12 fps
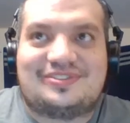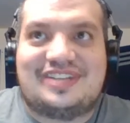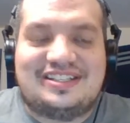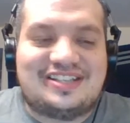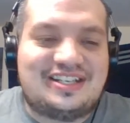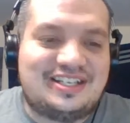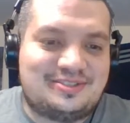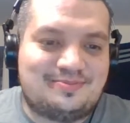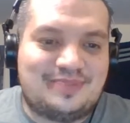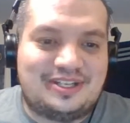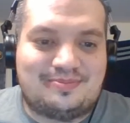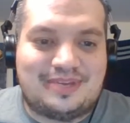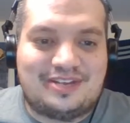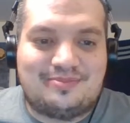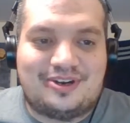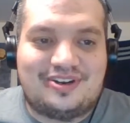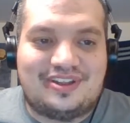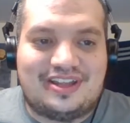Dane Dunning's been the best
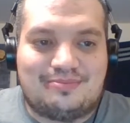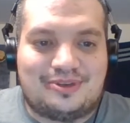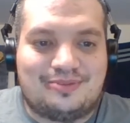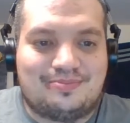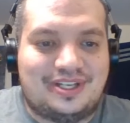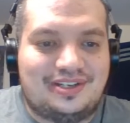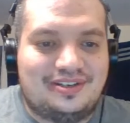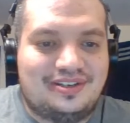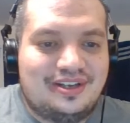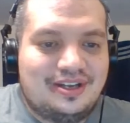part of that bullpen,